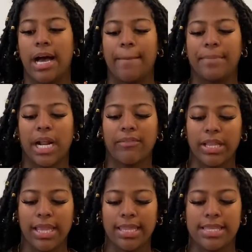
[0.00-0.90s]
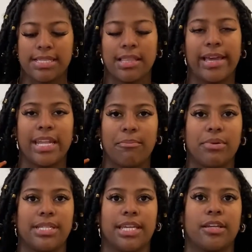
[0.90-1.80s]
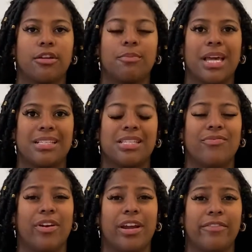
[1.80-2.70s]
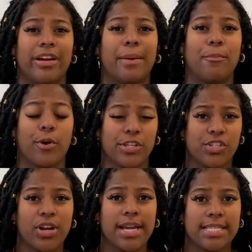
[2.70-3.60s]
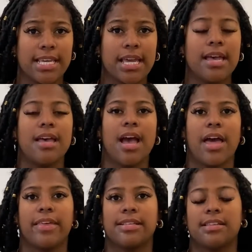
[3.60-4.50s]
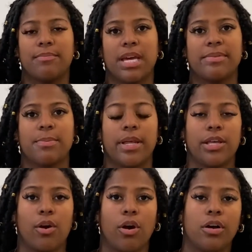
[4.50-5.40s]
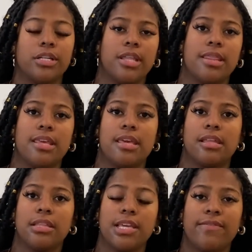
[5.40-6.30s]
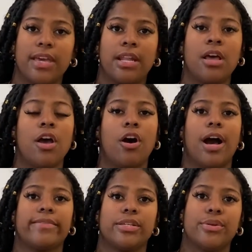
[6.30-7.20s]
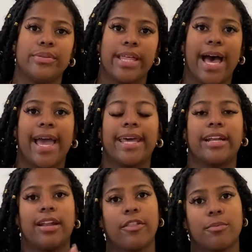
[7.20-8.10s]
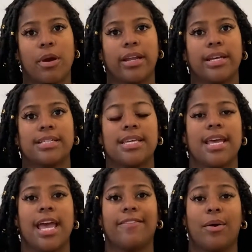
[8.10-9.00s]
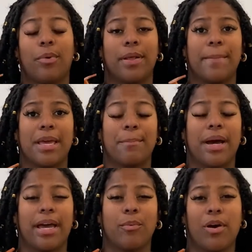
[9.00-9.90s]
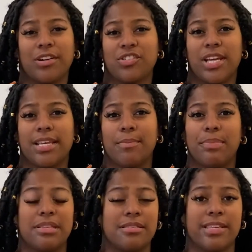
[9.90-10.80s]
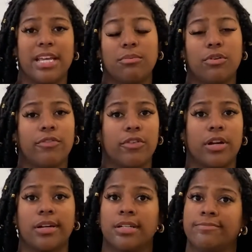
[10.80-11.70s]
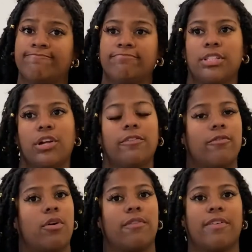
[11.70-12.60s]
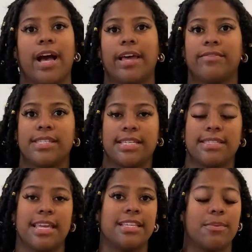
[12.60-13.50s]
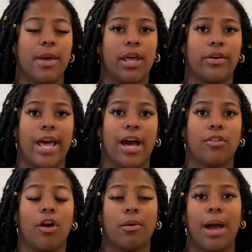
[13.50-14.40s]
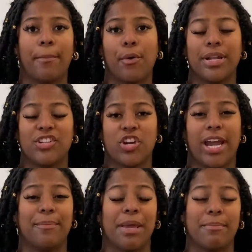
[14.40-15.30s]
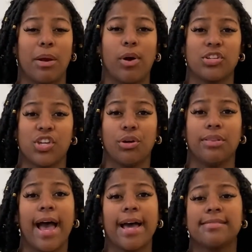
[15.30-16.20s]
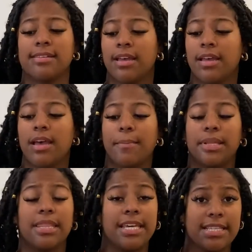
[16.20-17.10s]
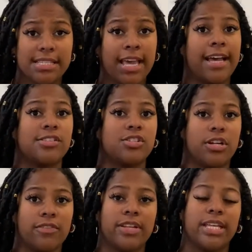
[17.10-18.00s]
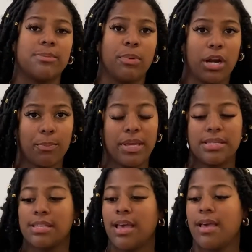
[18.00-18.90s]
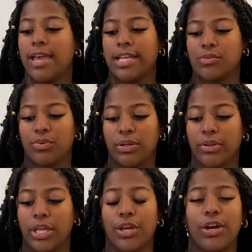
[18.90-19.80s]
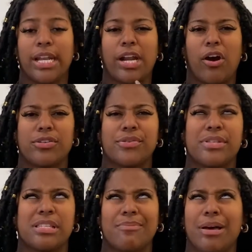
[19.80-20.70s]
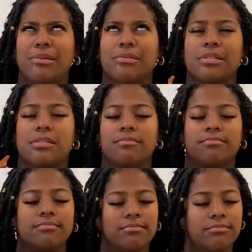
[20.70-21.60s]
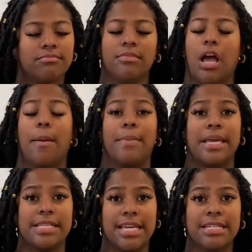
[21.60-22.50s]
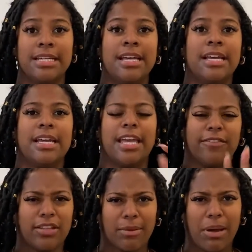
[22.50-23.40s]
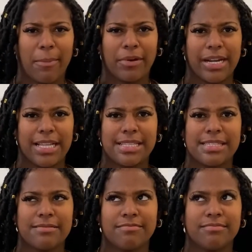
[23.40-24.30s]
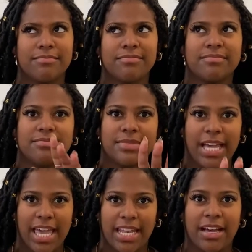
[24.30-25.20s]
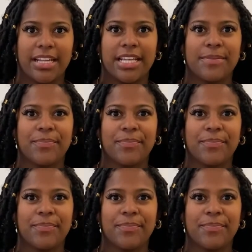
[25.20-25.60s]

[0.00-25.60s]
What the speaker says: But I really like this line in particular because it's very, very moisturizing. I think sometimes depending on the leave-in, I have to use that and another product if I want to make my wash day be sustainable for 4, 5, 6 days, depending on how long I'm going to try and make my wash go last. But this has served its purpose. It's really, really good, and it also smells amazing if you like pomegranates and honey.